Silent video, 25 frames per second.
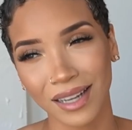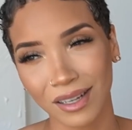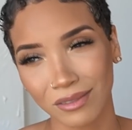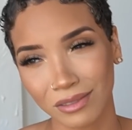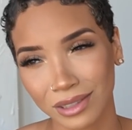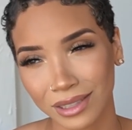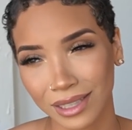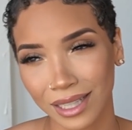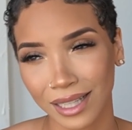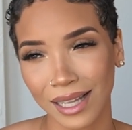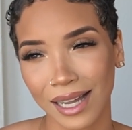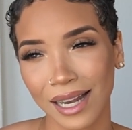not
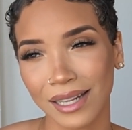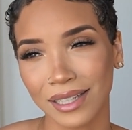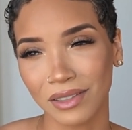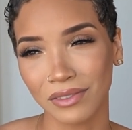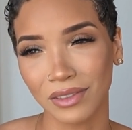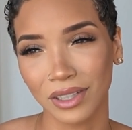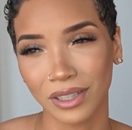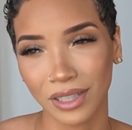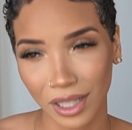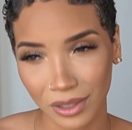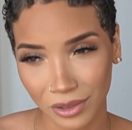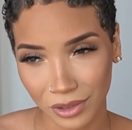really a lot of
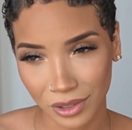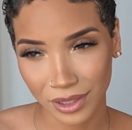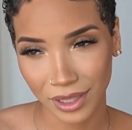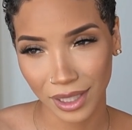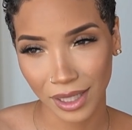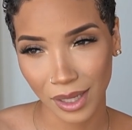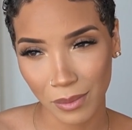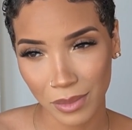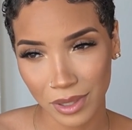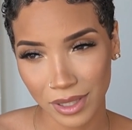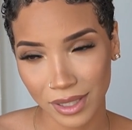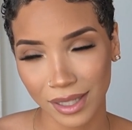different color
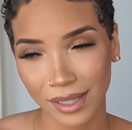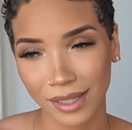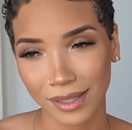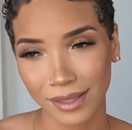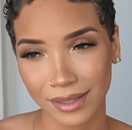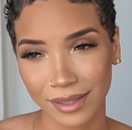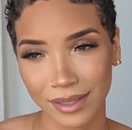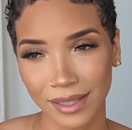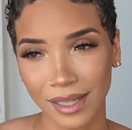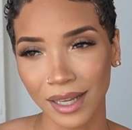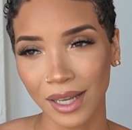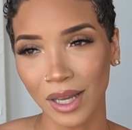schemes
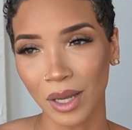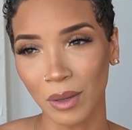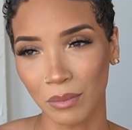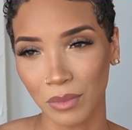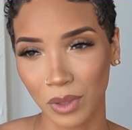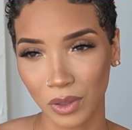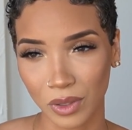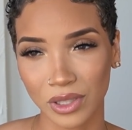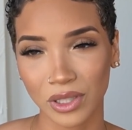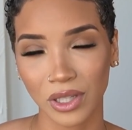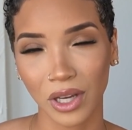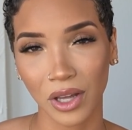because
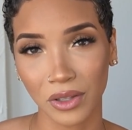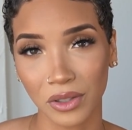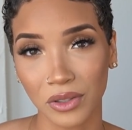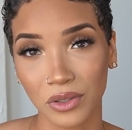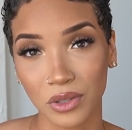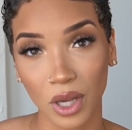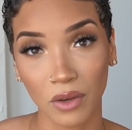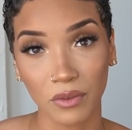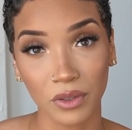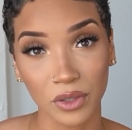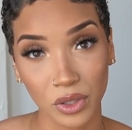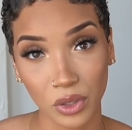mostly all their
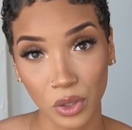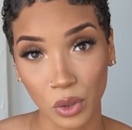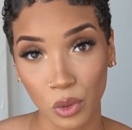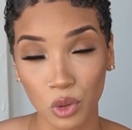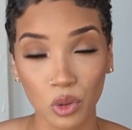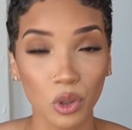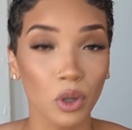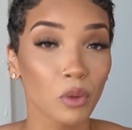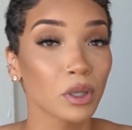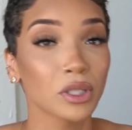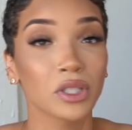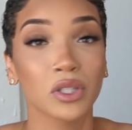stuff is
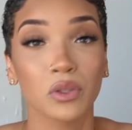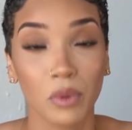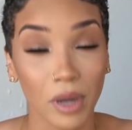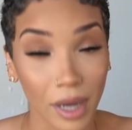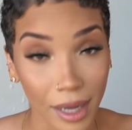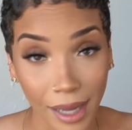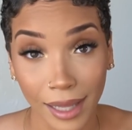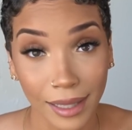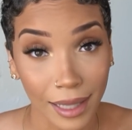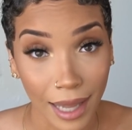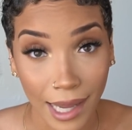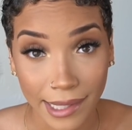neutral, which is
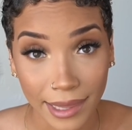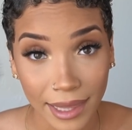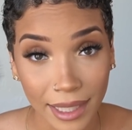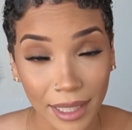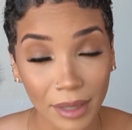why I like